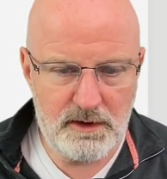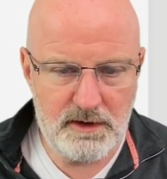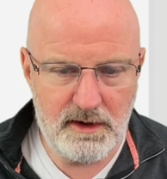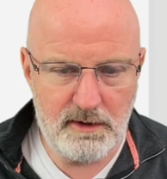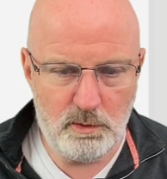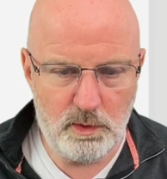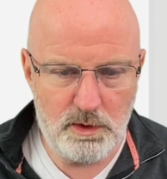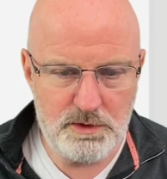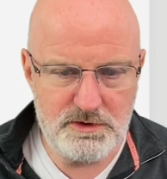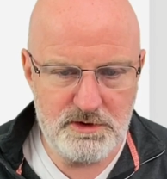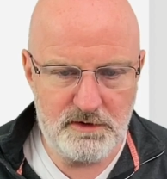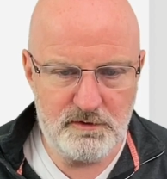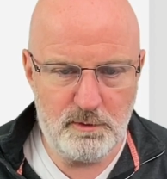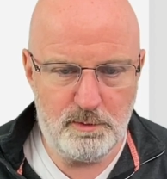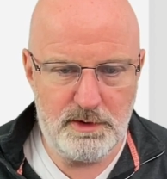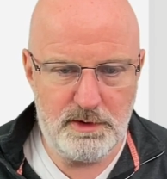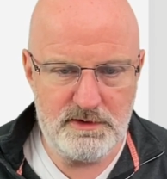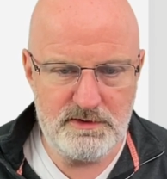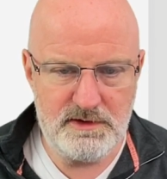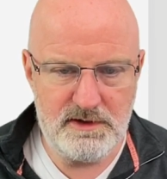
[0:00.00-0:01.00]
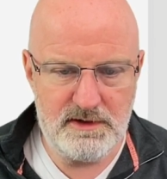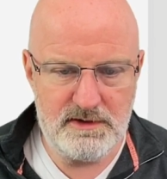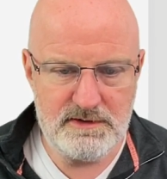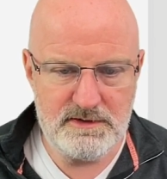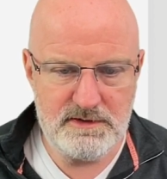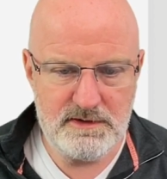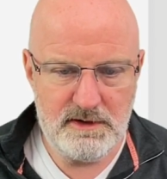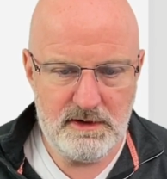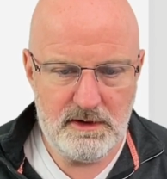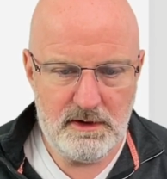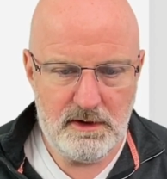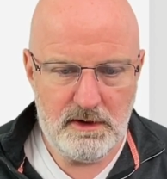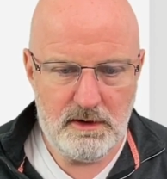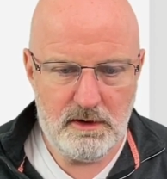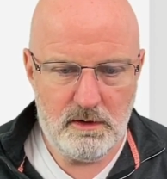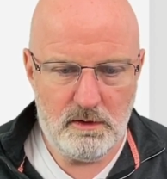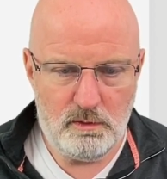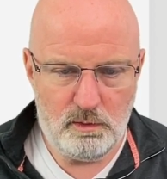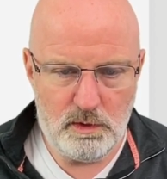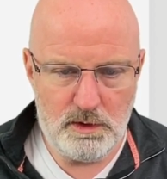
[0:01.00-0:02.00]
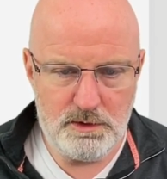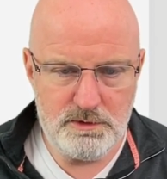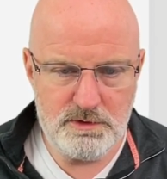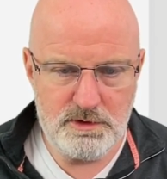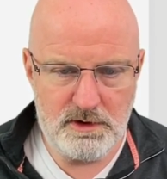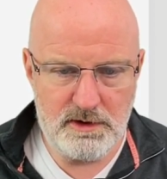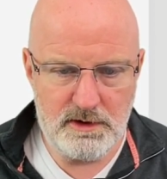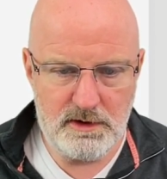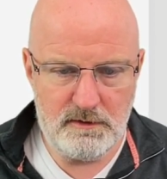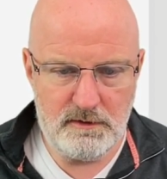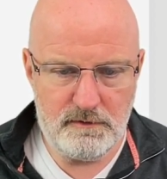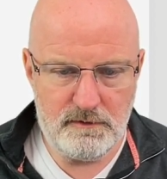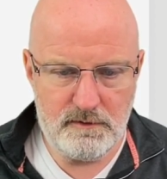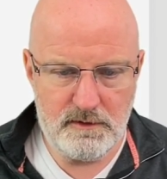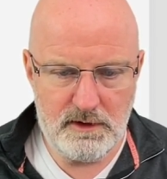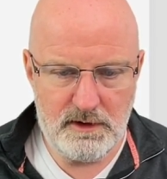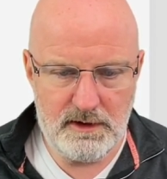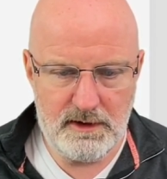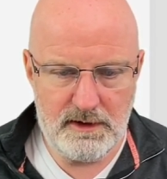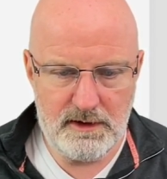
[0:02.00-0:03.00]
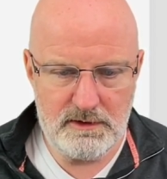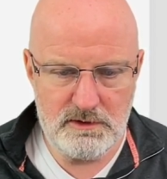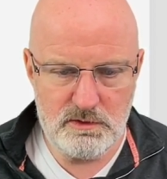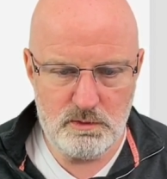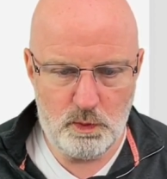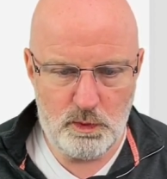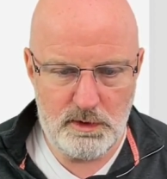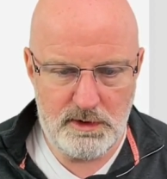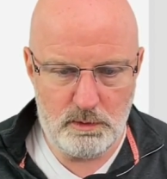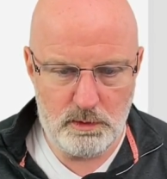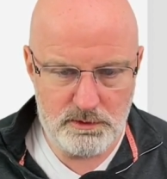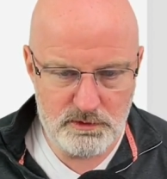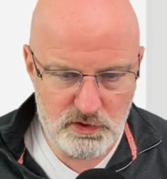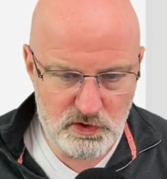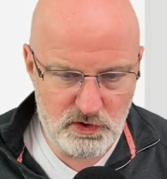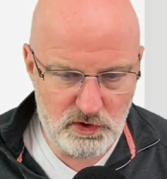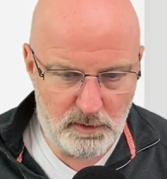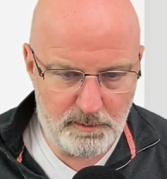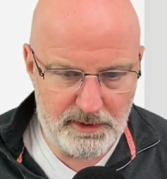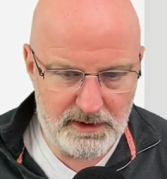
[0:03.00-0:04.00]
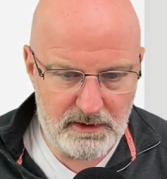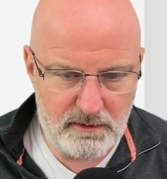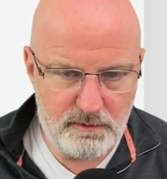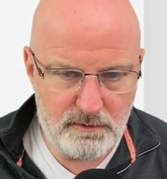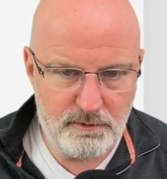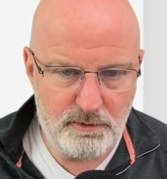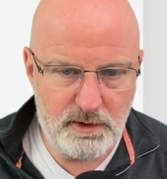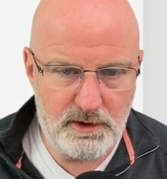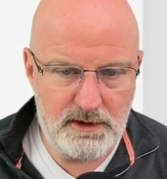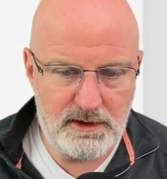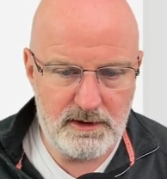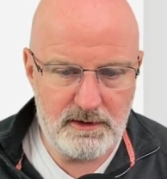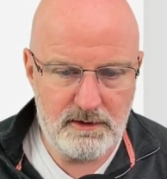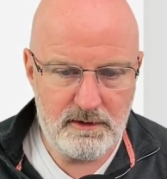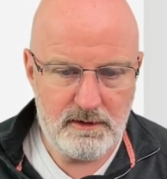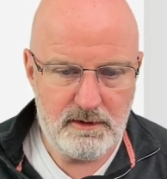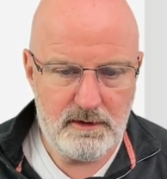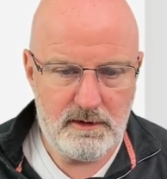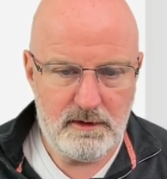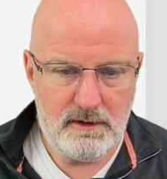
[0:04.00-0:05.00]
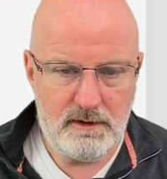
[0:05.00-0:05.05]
And then OneDrive for Business, OneDrive, and we want Shopping 3.